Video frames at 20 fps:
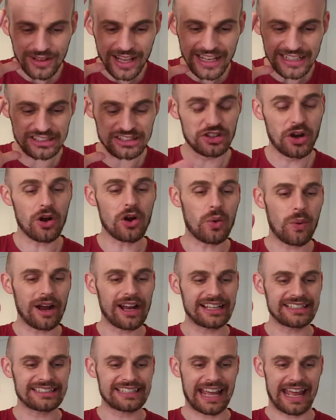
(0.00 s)
It's not
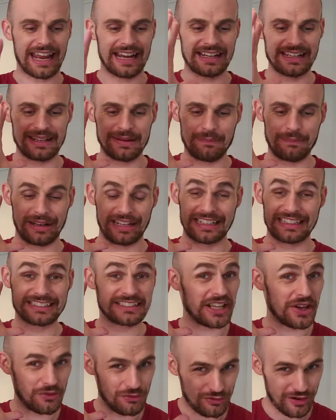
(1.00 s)
quite a 10, but it's
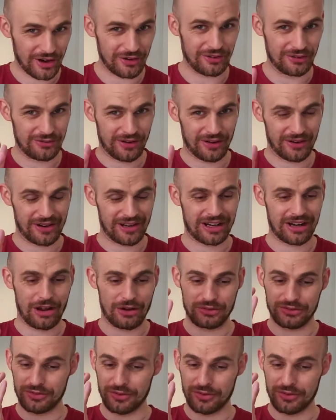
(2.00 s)
very, very close.